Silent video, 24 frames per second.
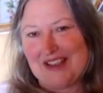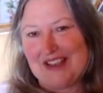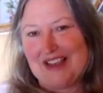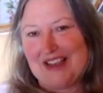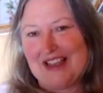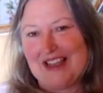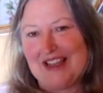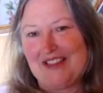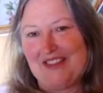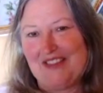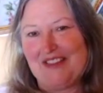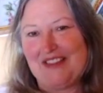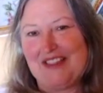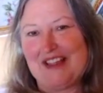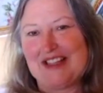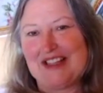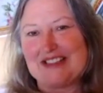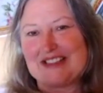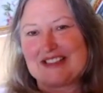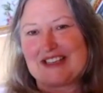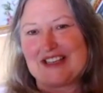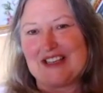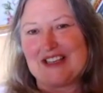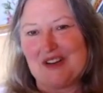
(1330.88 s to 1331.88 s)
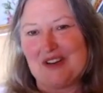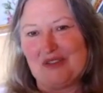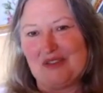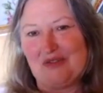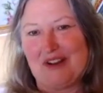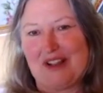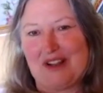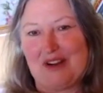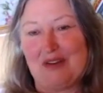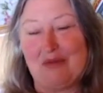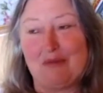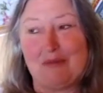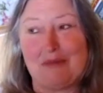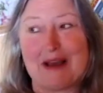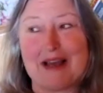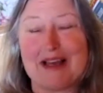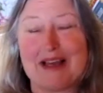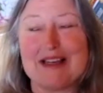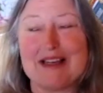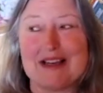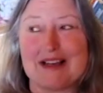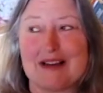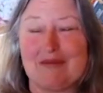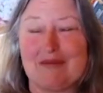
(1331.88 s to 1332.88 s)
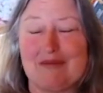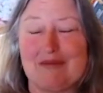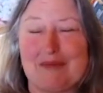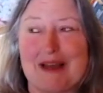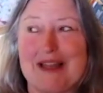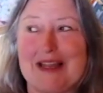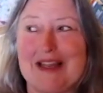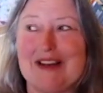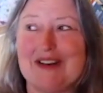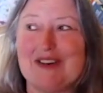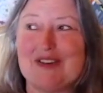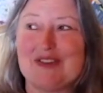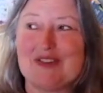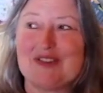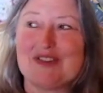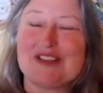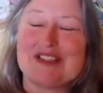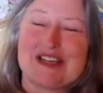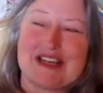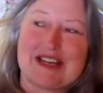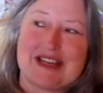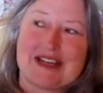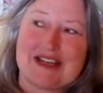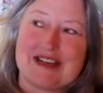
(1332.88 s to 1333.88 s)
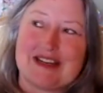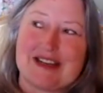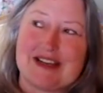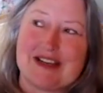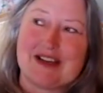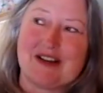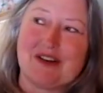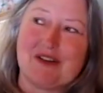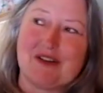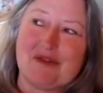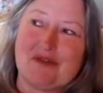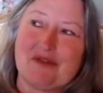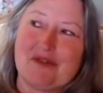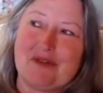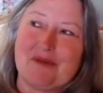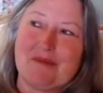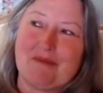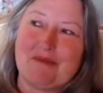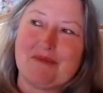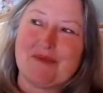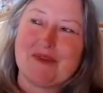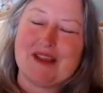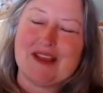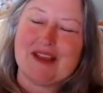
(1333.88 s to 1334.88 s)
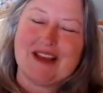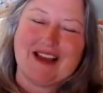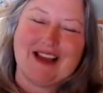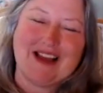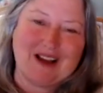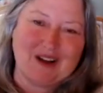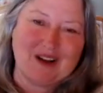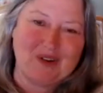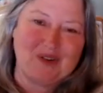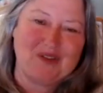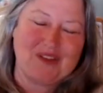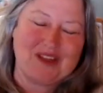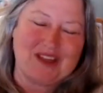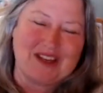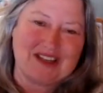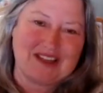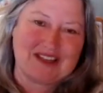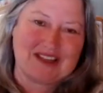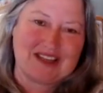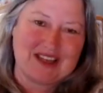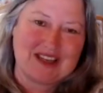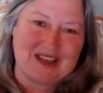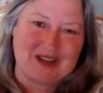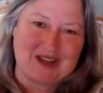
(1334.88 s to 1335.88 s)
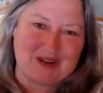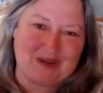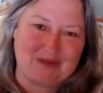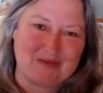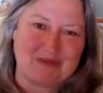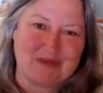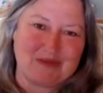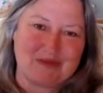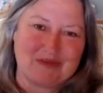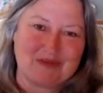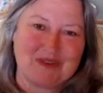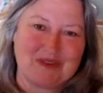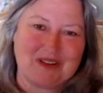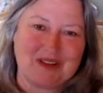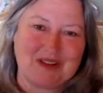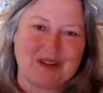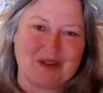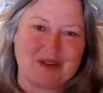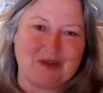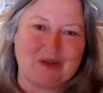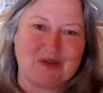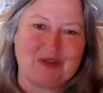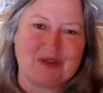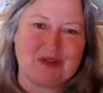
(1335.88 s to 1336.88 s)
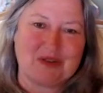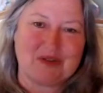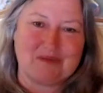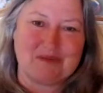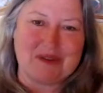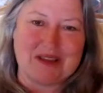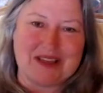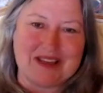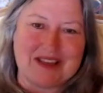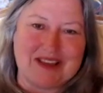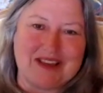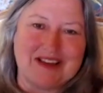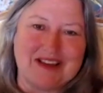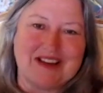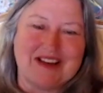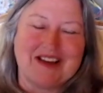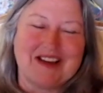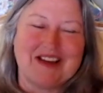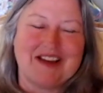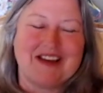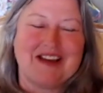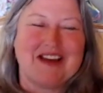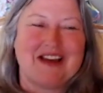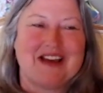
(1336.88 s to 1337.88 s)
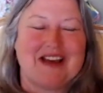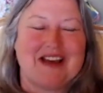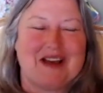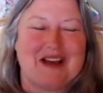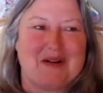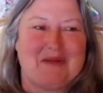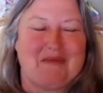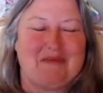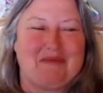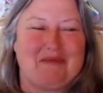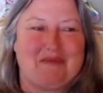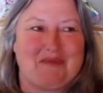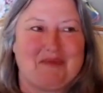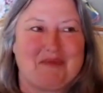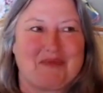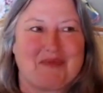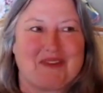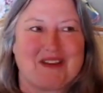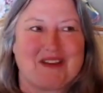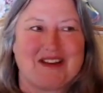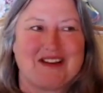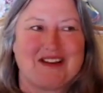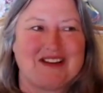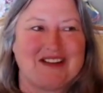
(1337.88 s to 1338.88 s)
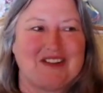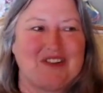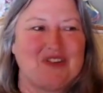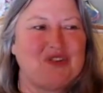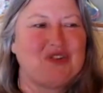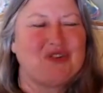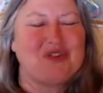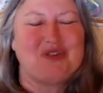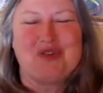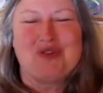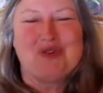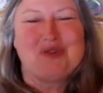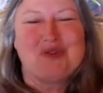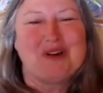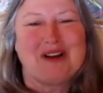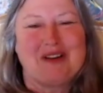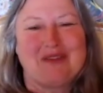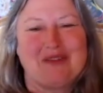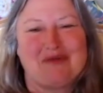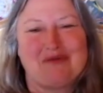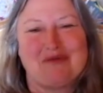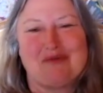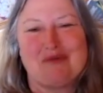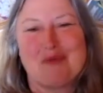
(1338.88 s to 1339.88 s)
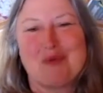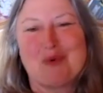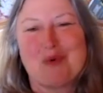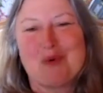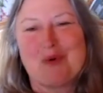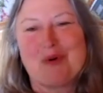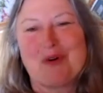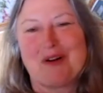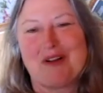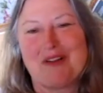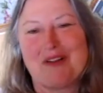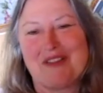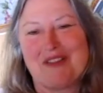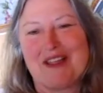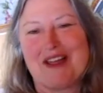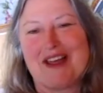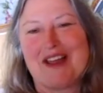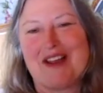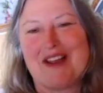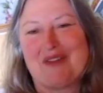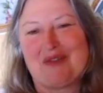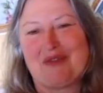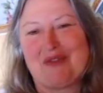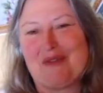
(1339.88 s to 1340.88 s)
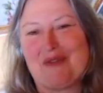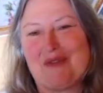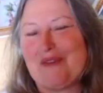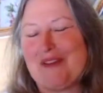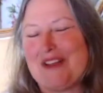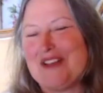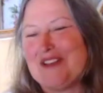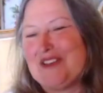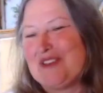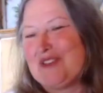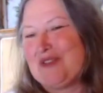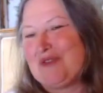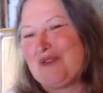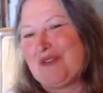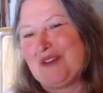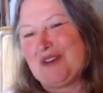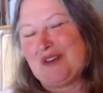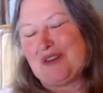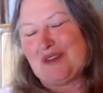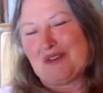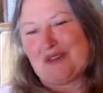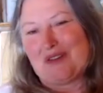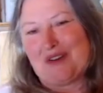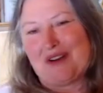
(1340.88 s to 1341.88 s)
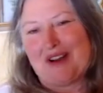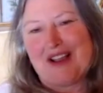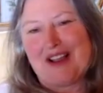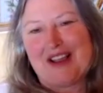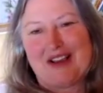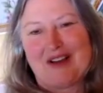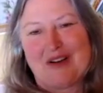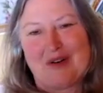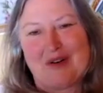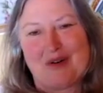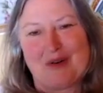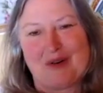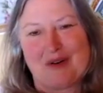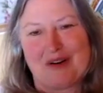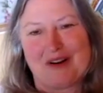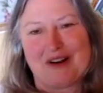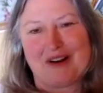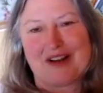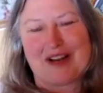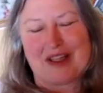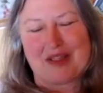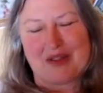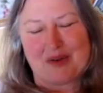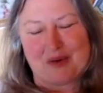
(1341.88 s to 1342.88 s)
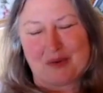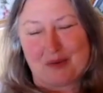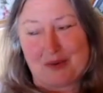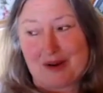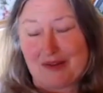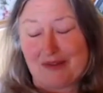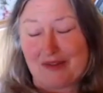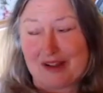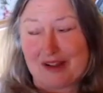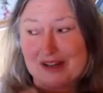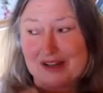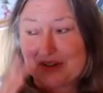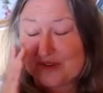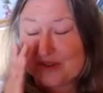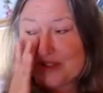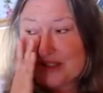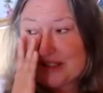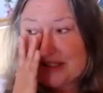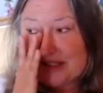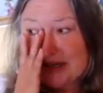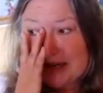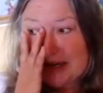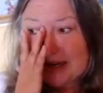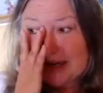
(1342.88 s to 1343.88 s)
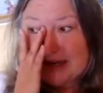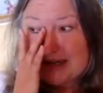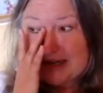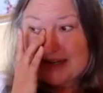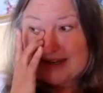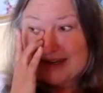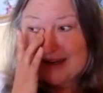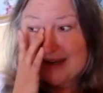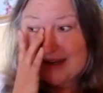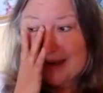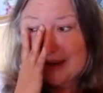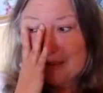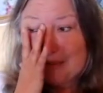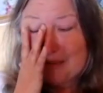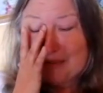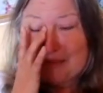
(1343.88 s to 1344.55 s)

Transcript: And that's kind of like my my understanding of how that came, you know, to be. Um, do, do you have more on that, or from the history, or or another way of understanding